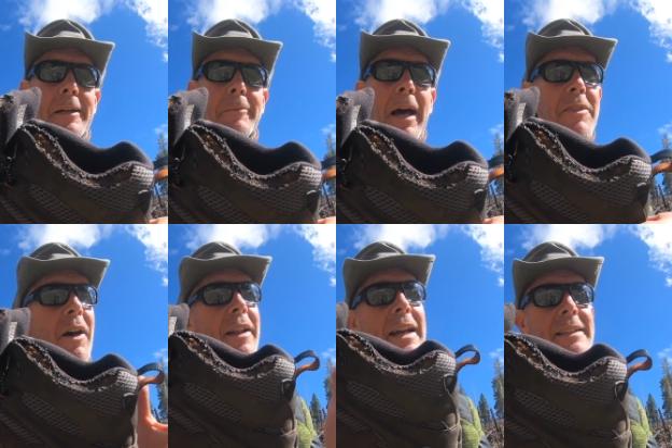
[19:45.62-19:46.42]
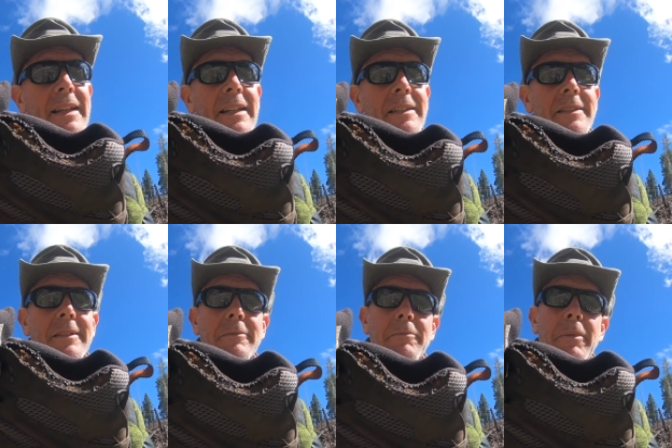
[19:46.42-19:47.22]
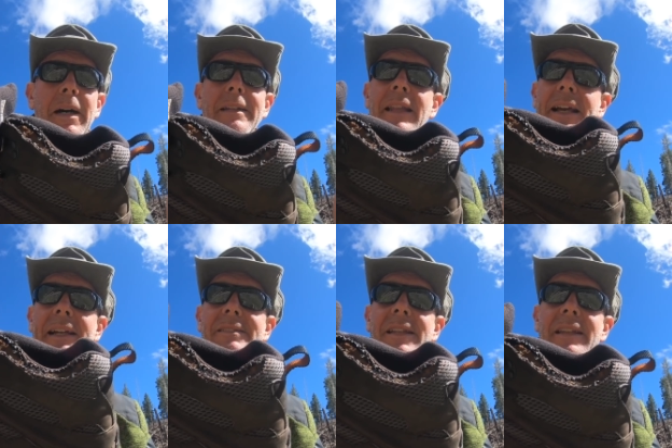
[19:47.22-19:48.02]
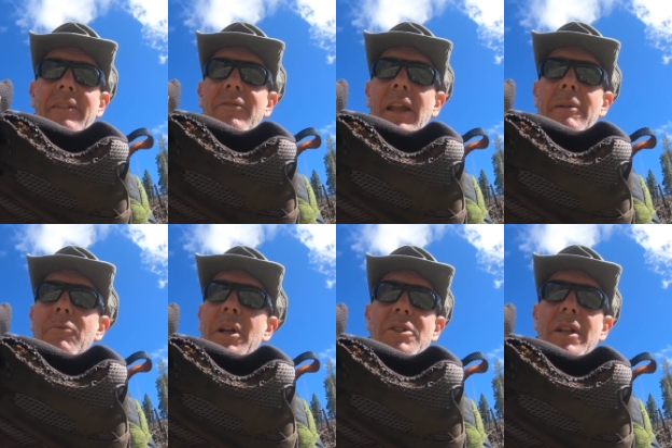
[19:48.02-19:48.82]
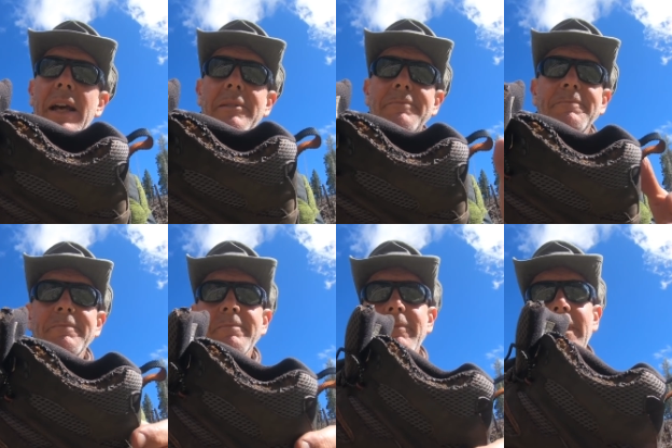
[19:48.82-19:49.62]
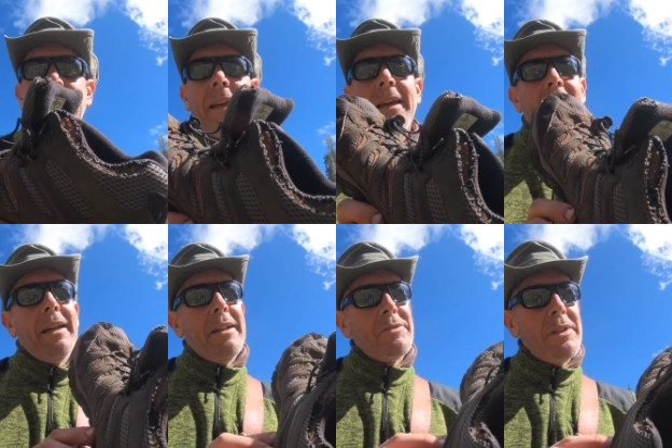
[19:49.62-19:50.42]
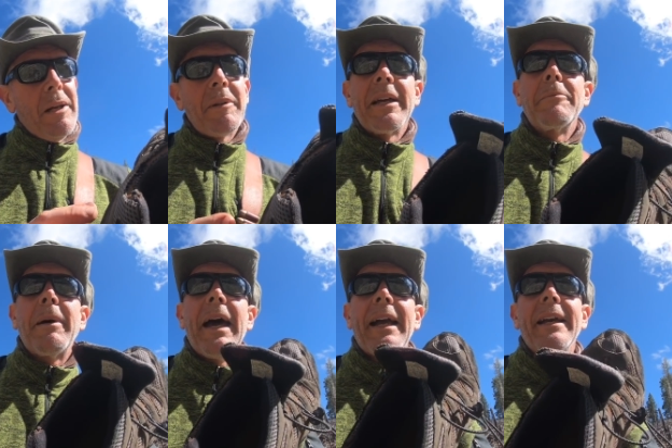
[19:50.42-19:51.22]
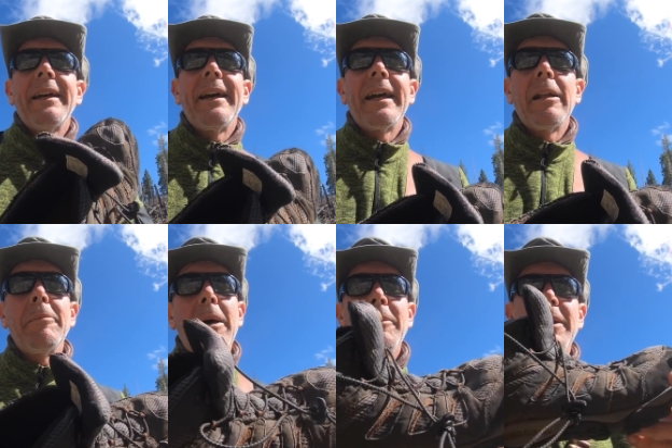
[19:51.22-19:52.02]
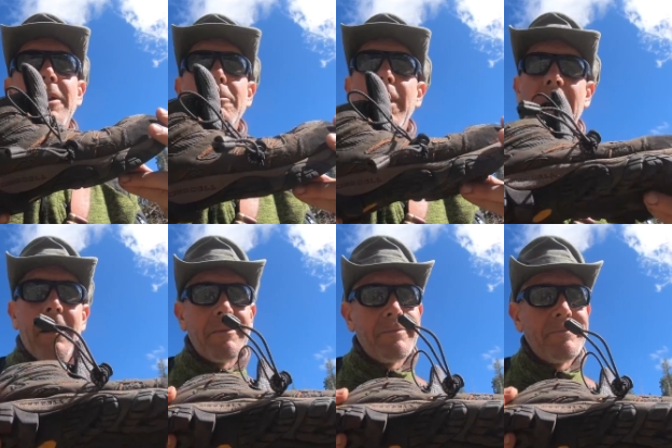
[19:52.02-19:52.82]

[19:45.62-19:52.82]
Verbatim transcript: I thought I didn't, but like I said, that flame reached out. So now when I get back, I gotta buy me another pair.